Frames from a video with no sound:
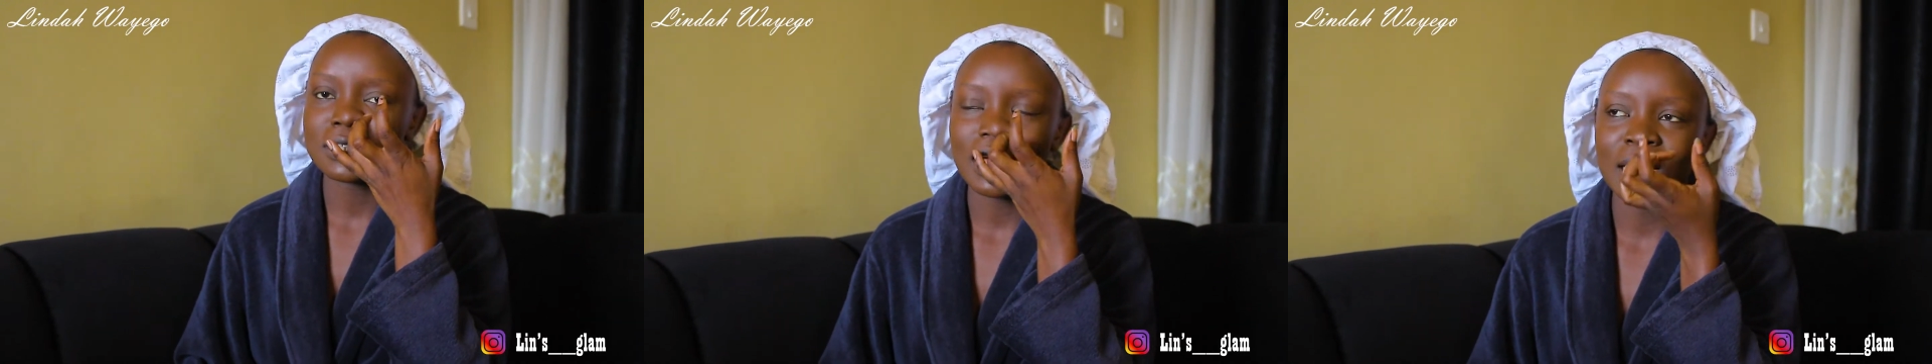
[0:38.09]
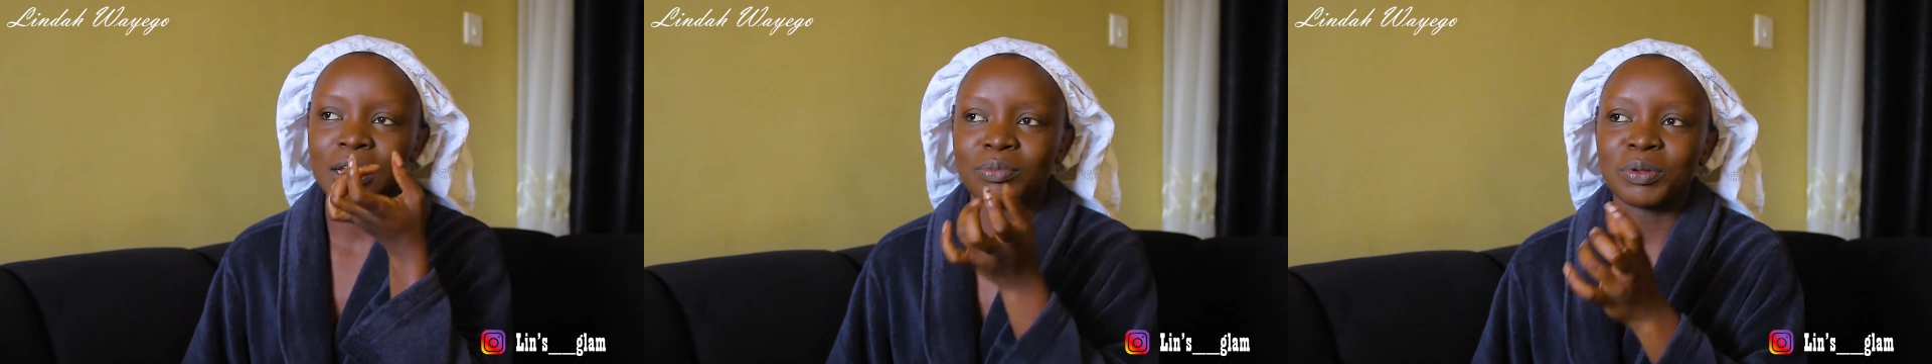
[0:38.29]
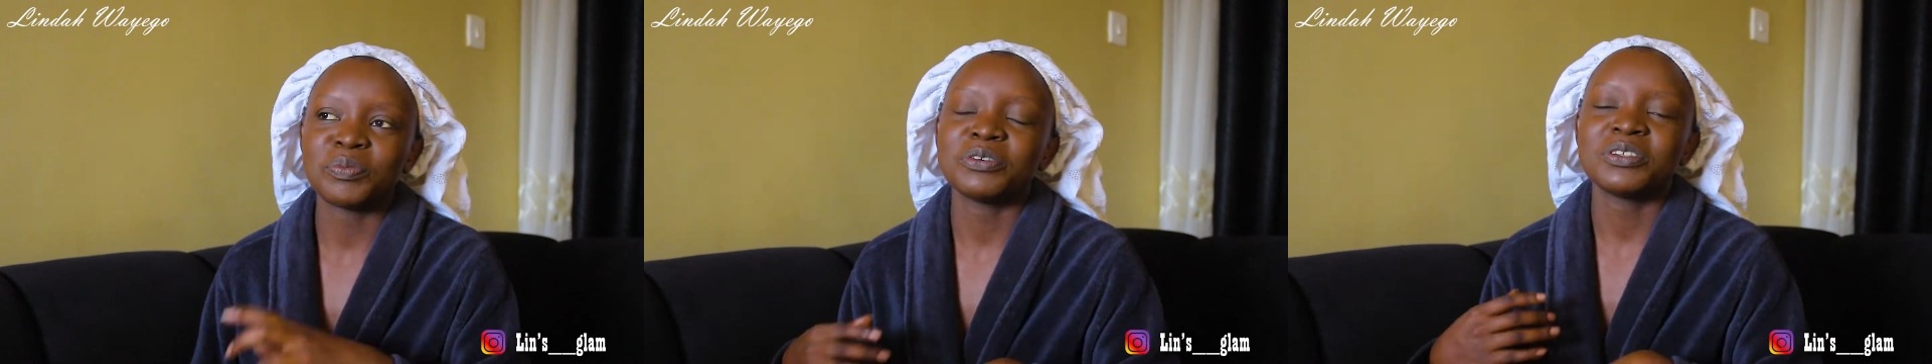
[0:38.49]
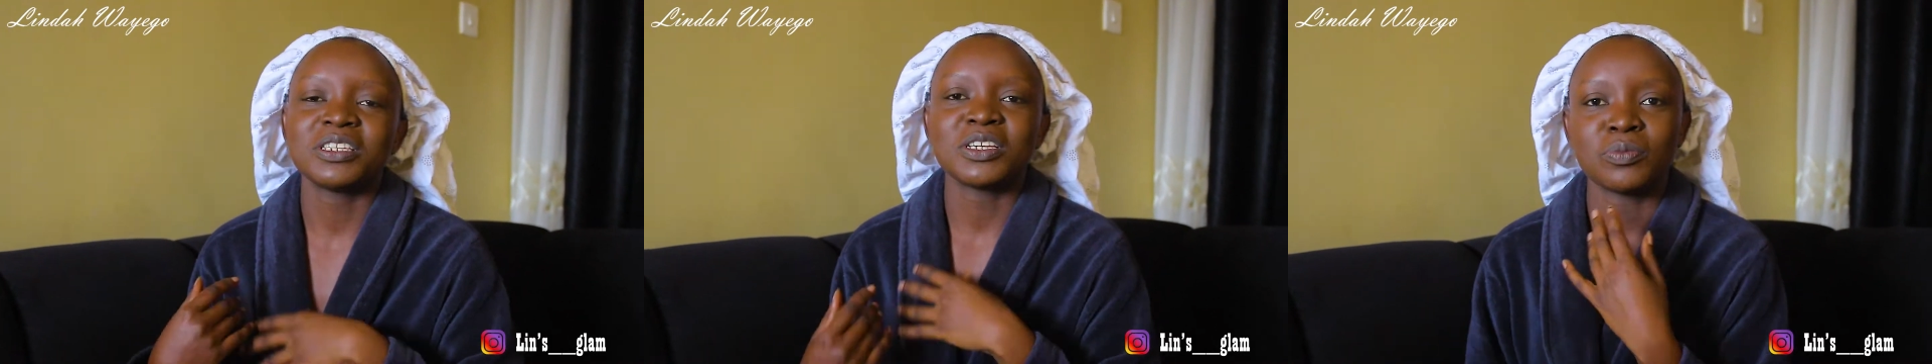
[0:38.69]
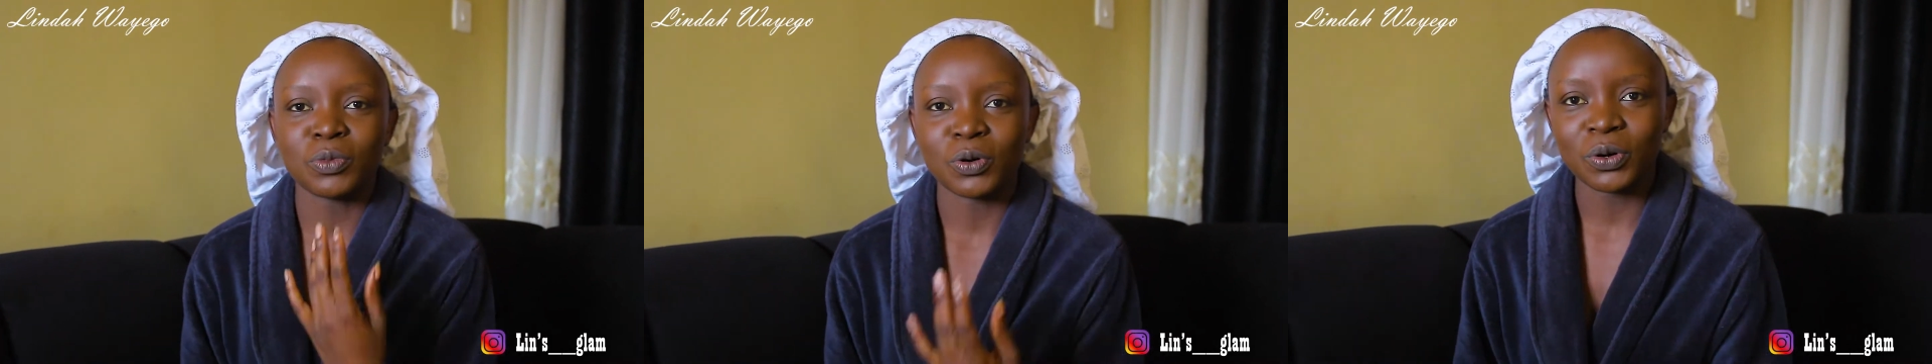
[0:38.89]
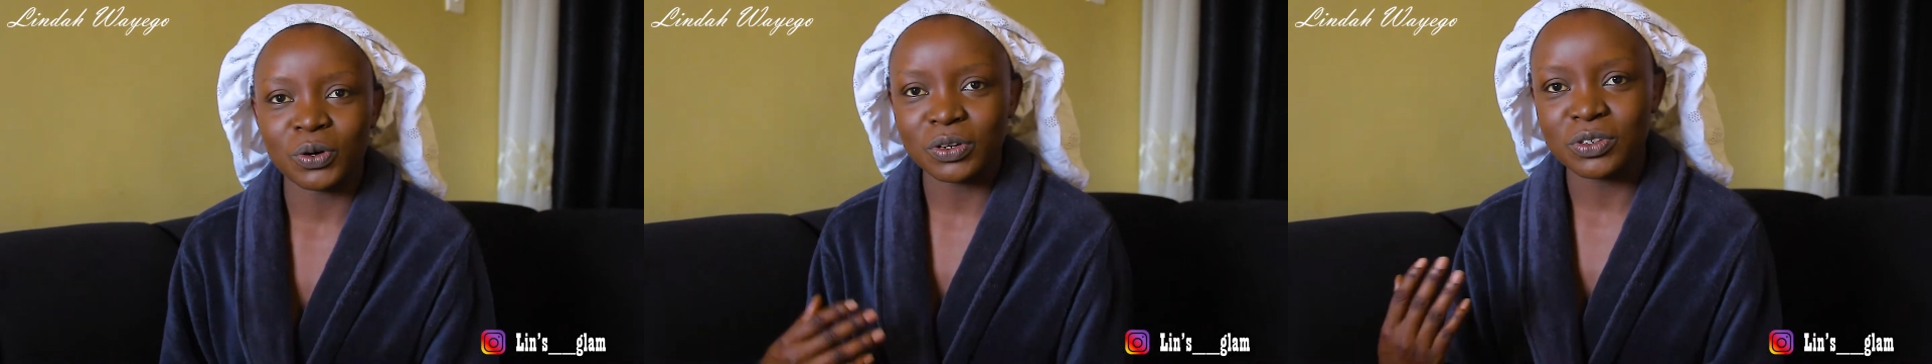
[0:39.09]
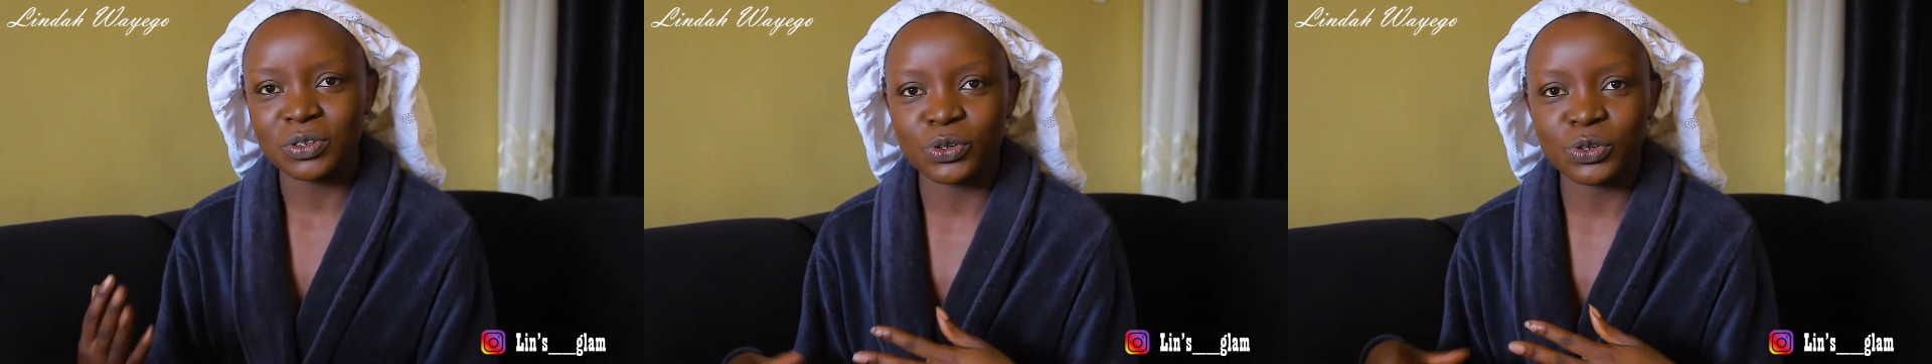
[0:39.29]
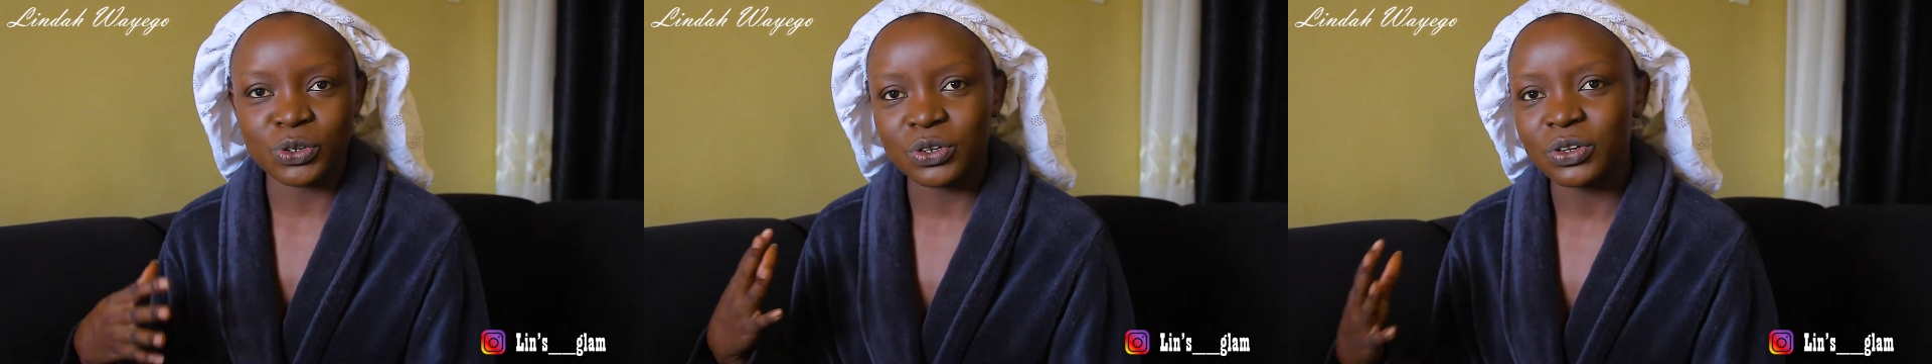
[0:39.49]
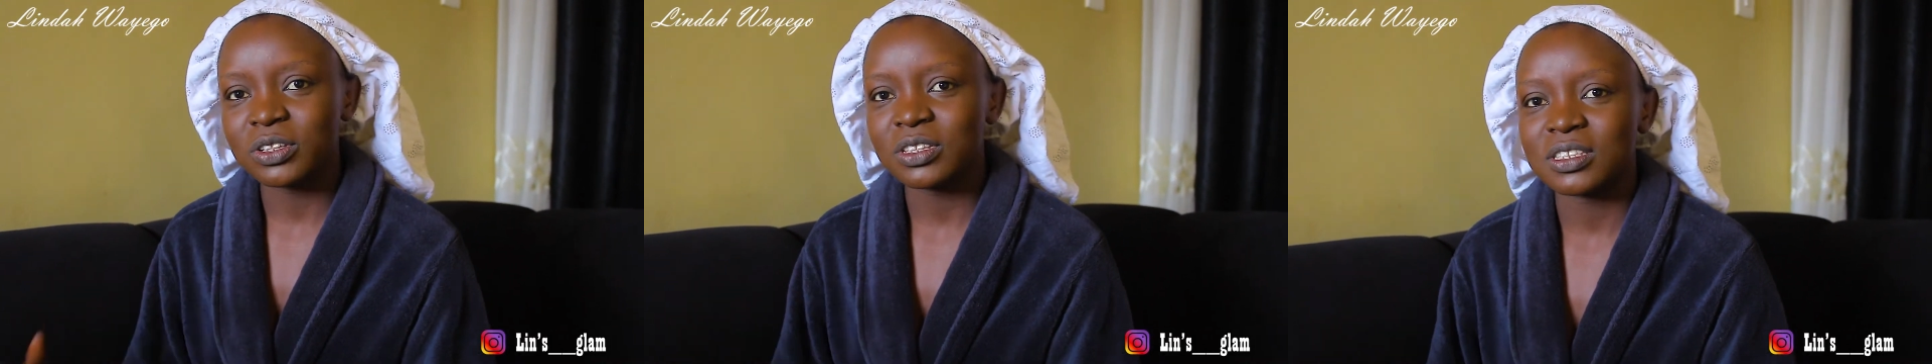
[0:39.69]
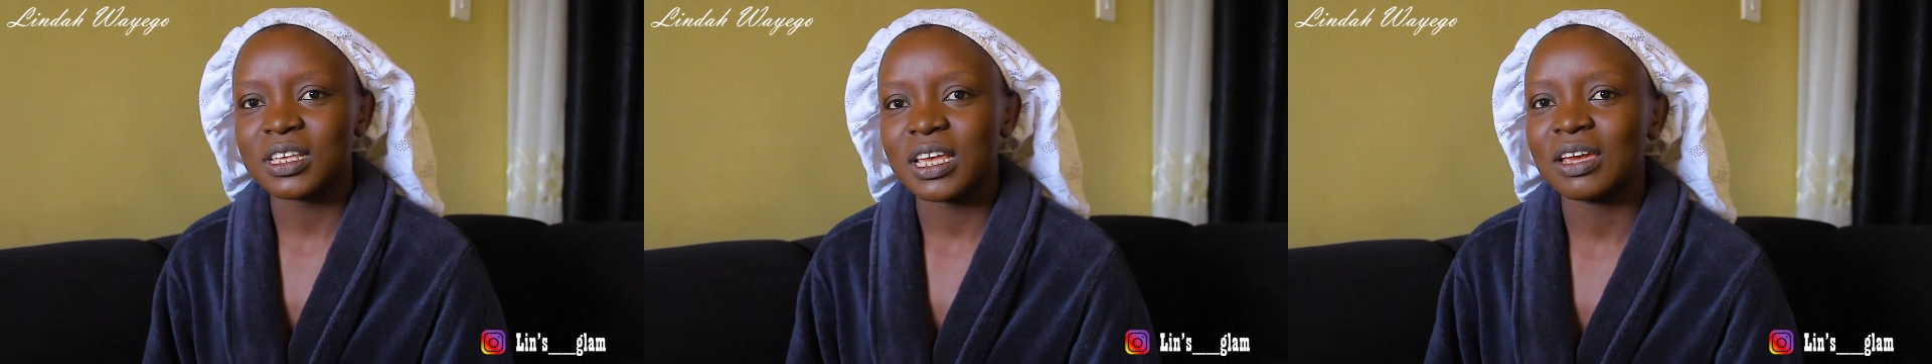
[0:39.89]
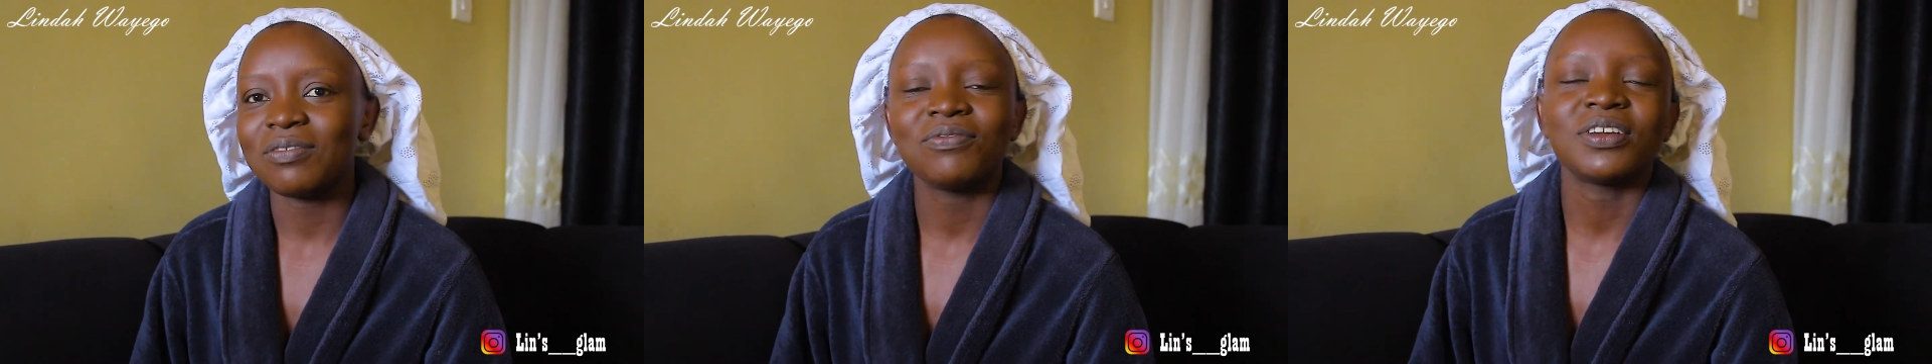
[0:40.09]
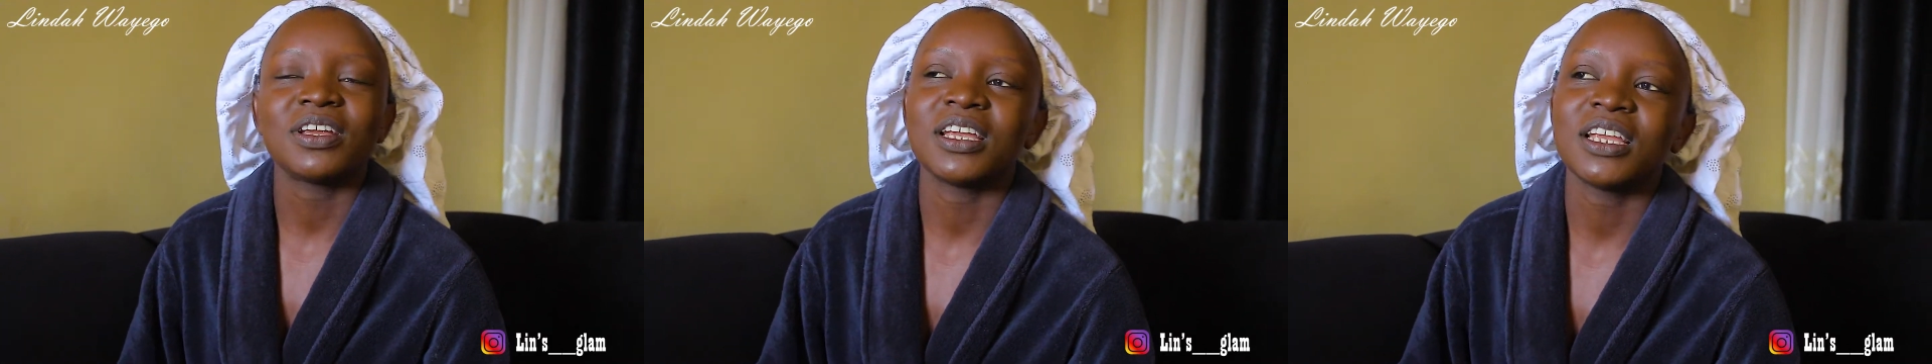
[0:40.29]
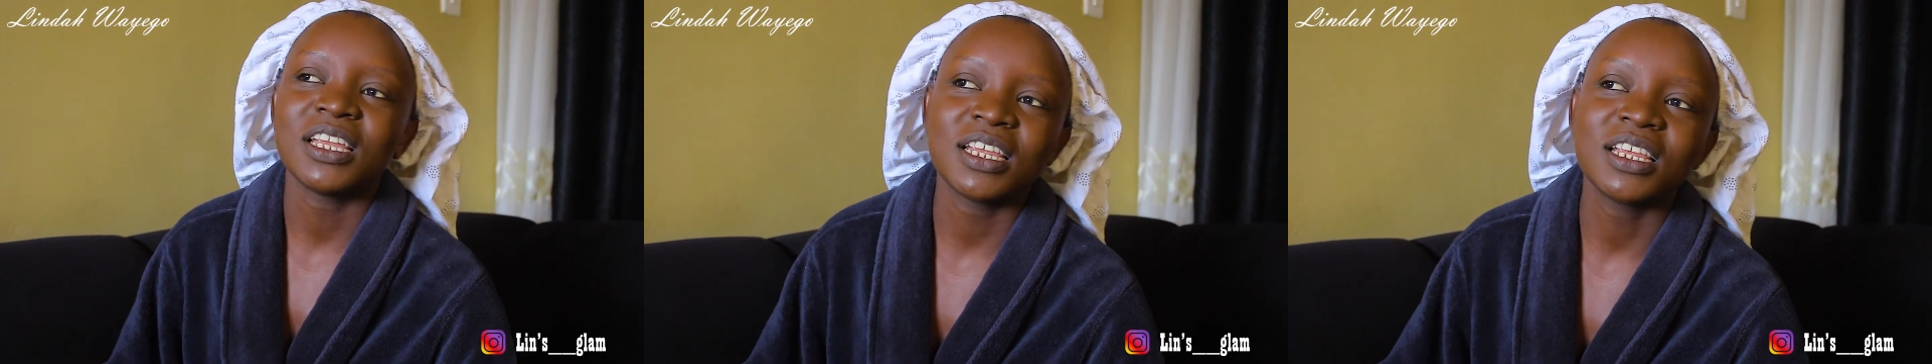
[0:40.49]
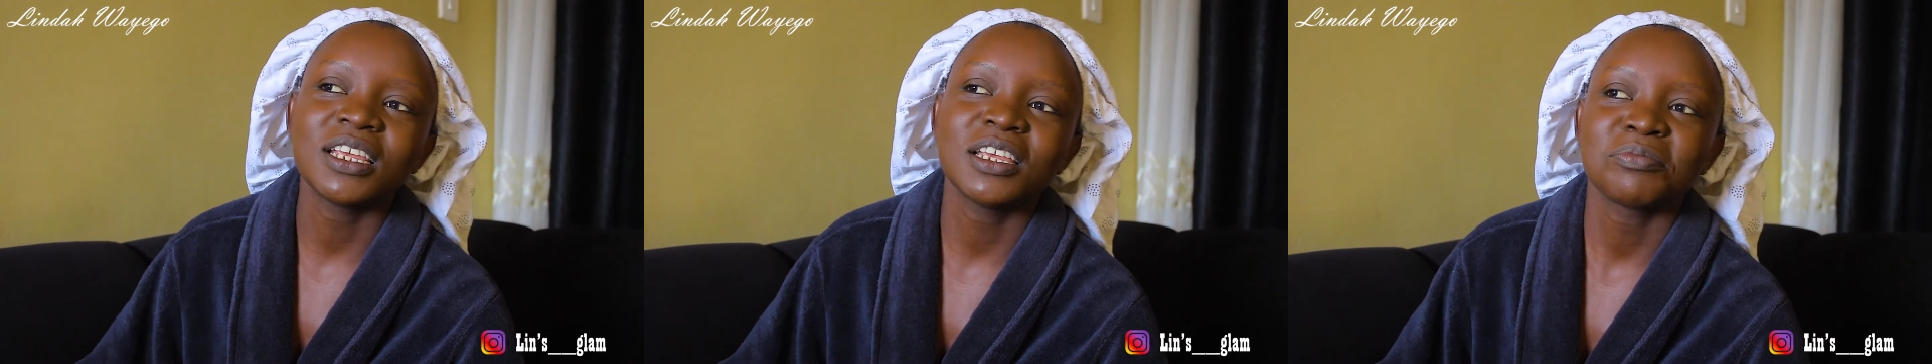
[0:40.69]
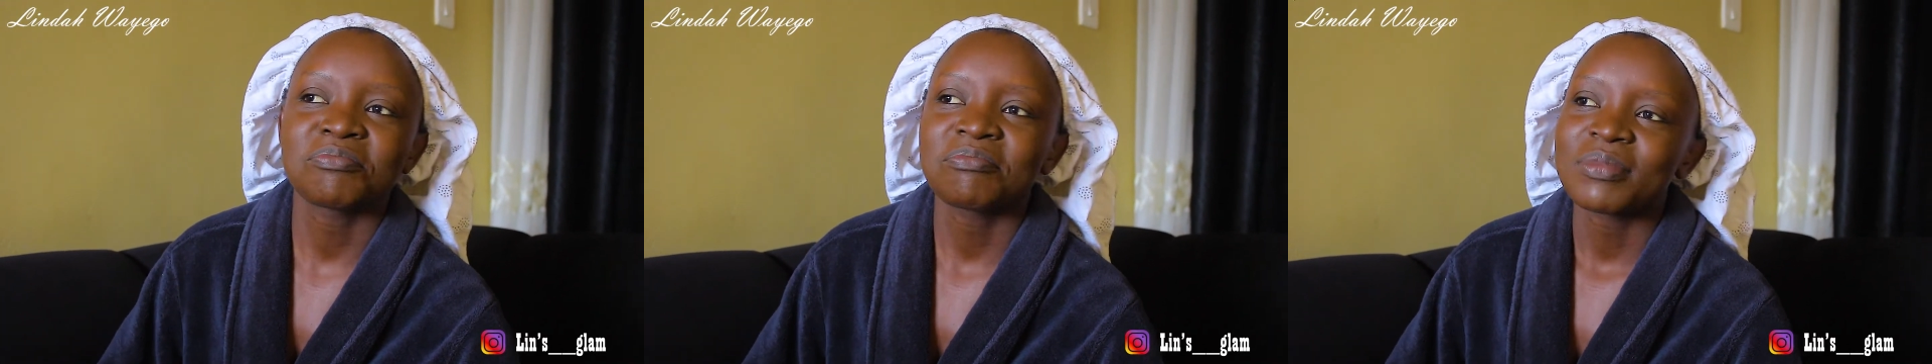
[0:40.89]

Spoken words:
I'll be posting more tutorials every